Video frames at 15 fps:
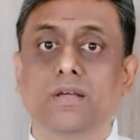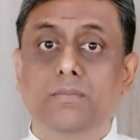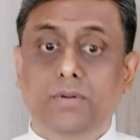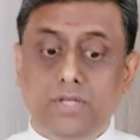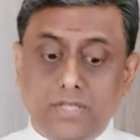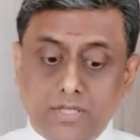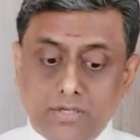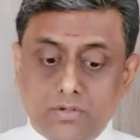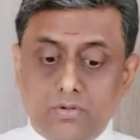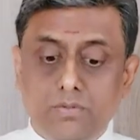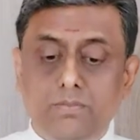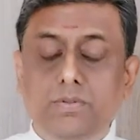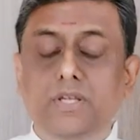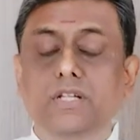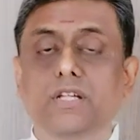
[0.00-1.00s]
But there
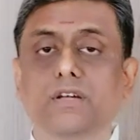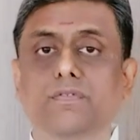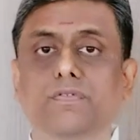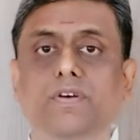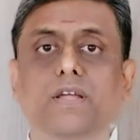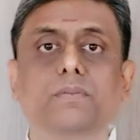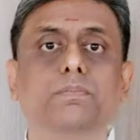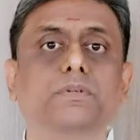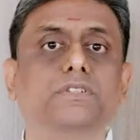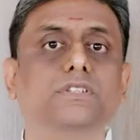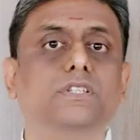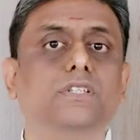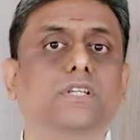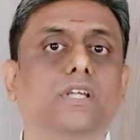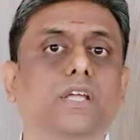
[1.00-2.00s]
could be that
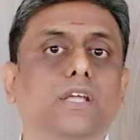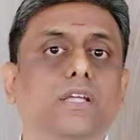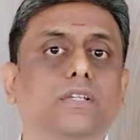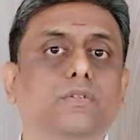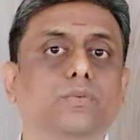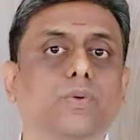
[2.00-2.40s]
5% case